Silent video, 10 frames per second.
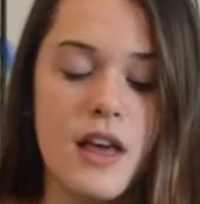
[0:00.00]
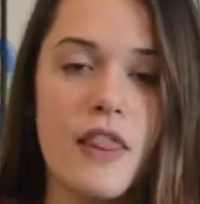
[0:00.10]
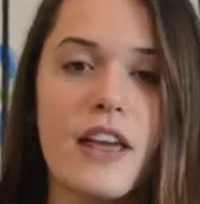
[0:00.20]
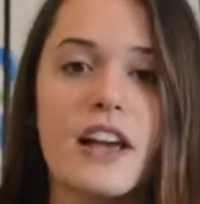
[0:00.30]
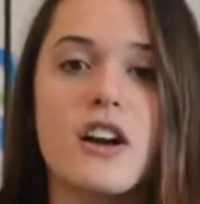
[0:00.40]

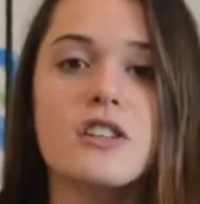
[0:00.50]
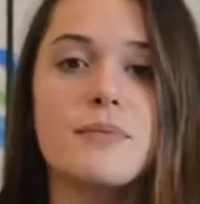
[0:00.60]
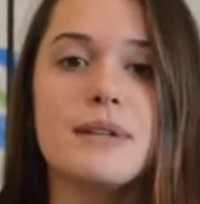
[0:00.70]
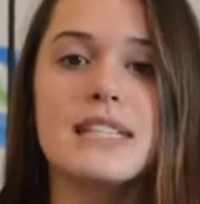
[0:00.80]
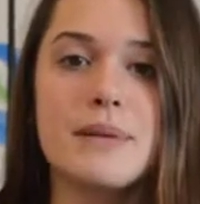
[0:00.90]
They can also
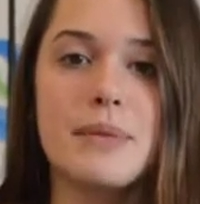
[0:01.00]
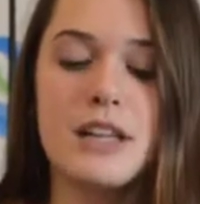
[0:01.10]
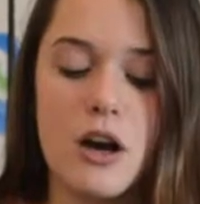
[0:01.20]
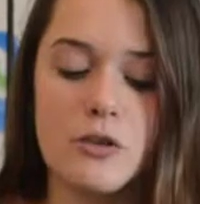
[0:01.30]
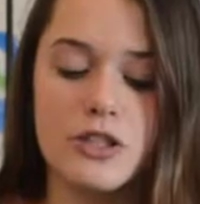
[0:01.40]
be deep in
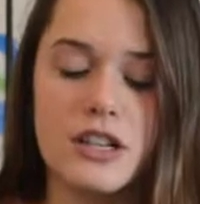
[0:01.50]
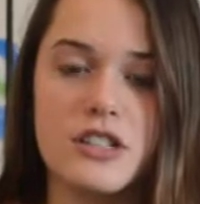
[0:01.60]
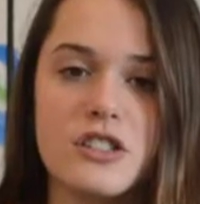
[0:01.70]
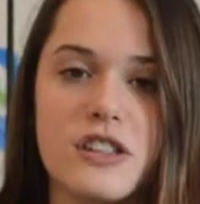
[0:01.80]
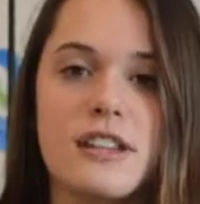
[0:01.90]
the
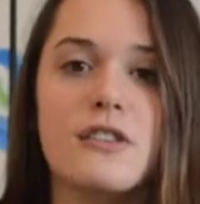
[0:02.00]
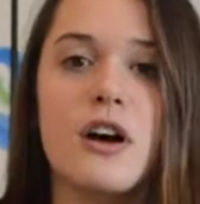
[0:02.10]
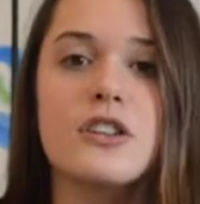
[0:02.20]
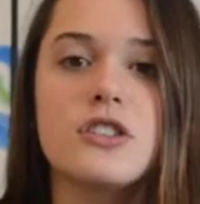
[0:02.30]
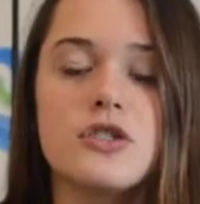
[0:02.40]
ocean, so they do
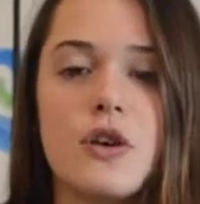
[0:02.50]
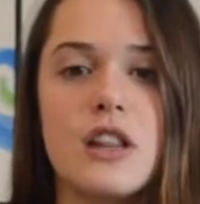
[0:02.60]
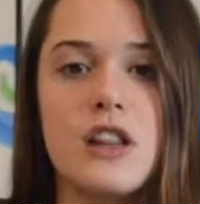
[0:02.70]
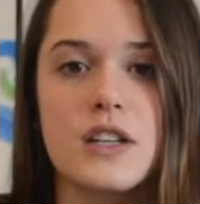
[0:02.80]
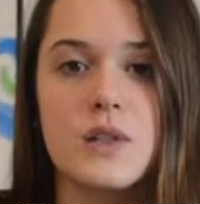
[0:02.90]
not destroy
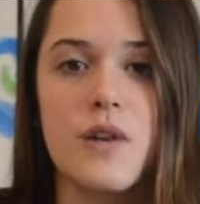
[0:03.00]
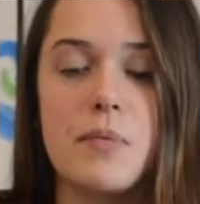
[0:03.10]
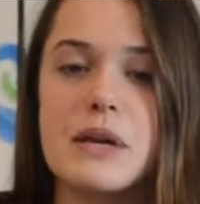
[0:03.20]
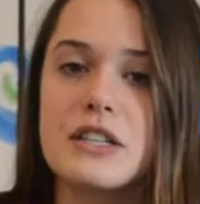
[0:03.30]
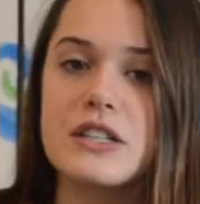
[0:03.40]
the looks of our
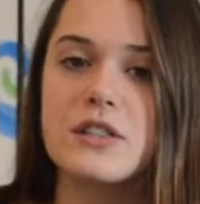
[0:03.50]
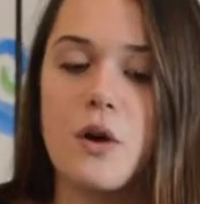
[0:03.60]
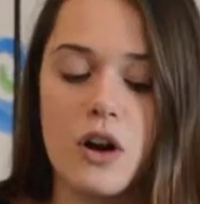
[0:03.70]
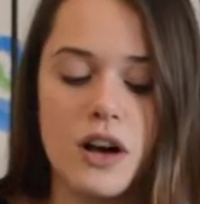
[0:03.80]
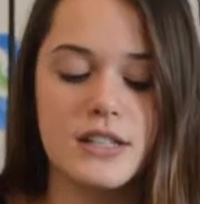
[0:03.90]
beaches
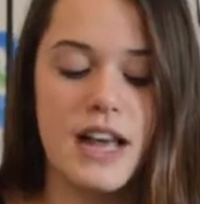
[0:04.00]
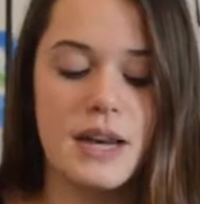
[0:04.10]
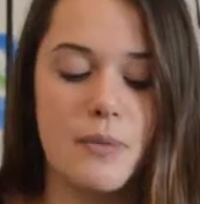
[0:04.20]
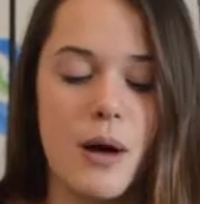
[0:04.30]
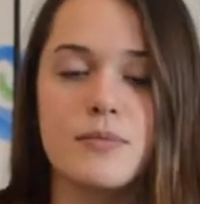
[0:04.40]
or cause
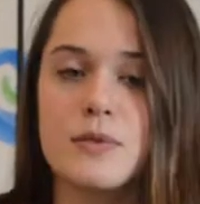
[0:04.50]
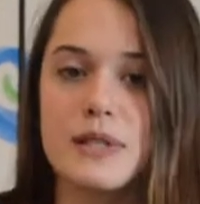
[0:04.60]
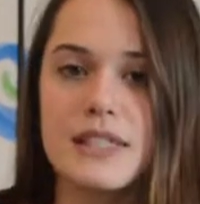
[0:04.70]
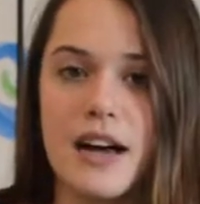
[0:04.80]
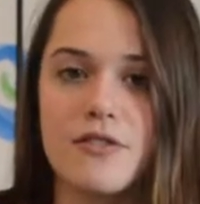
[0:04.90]
any problems with
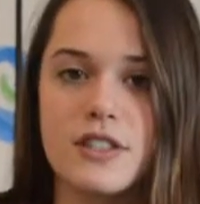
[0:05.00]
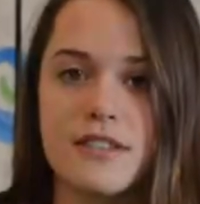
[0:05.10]
sound.